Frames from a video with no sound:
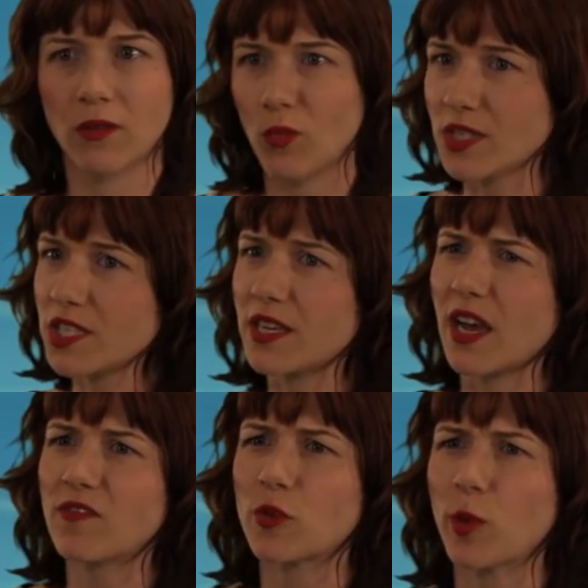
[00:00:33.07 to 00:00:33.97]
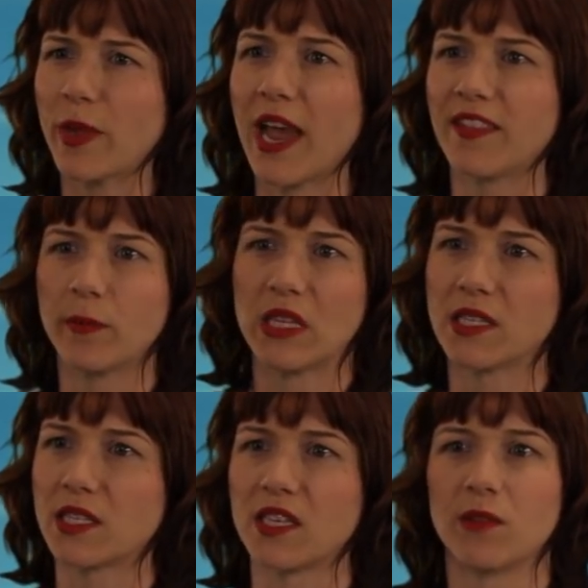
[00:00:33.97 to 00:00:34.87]
Once you get comfortable behind the
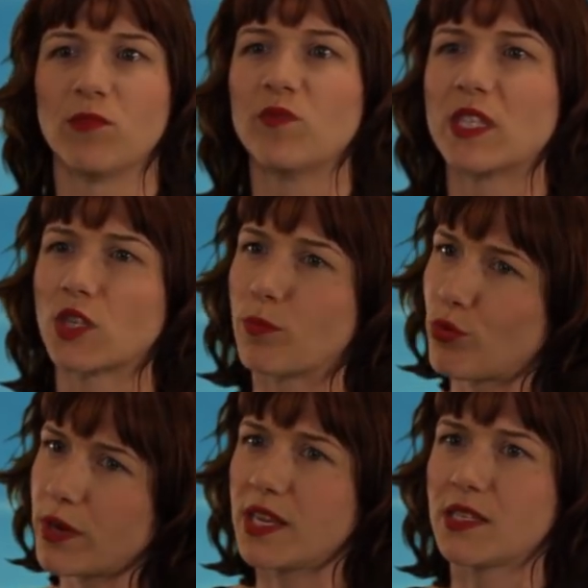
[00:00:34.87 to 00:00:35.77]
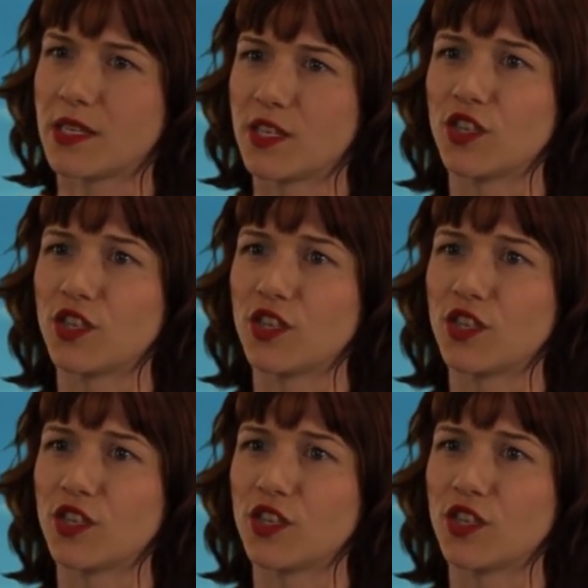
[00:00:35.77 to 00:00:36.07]
ballista, the movements are pretty easy to